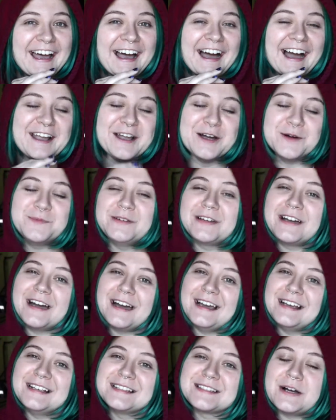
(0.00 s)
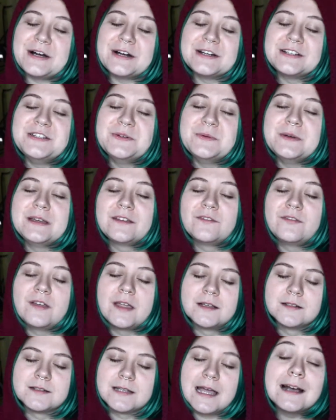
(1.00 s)
I hope you guys are doing
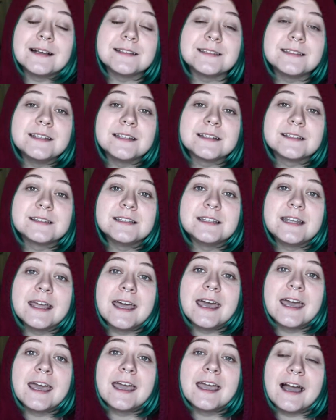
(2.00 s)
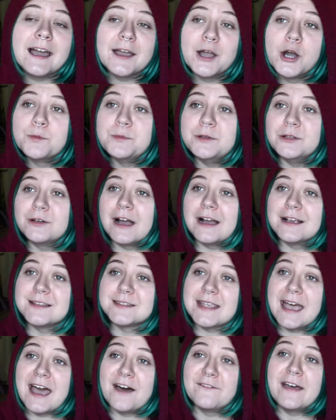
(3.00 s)
fantastic today. I hope you guys
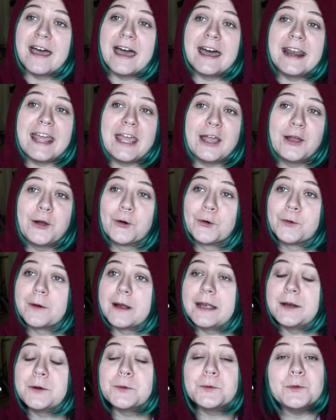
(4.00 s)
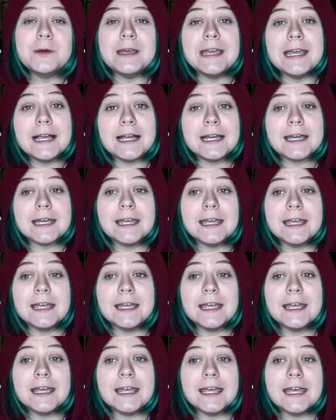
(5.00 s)
have had a great week.
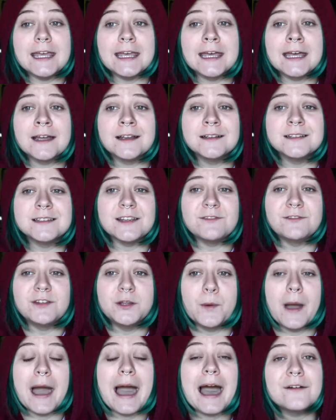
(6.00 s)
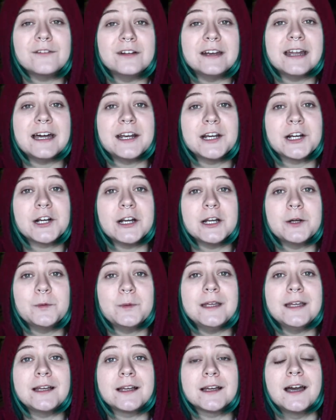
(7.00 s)
And if you haven't had a great
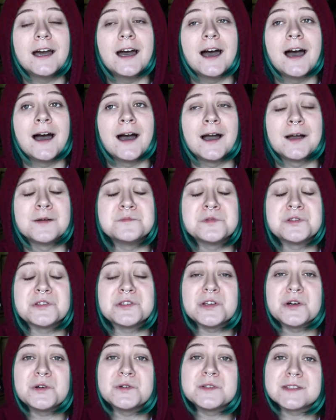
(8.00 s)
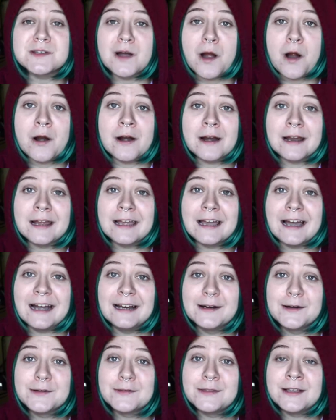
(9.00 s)
week, I'm so sorry. I
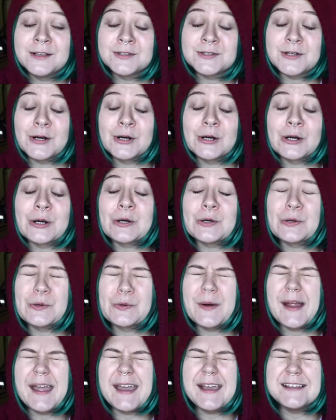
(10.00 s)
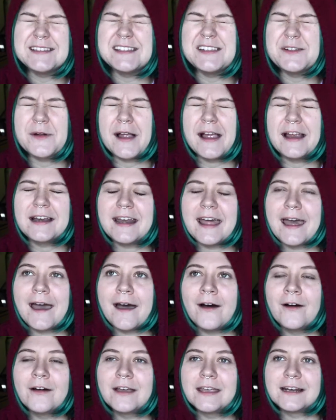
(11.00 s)
know things are crazy right
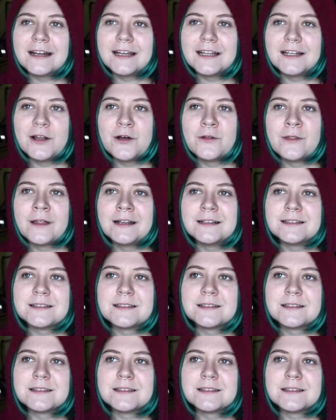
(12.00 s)
now, and I know that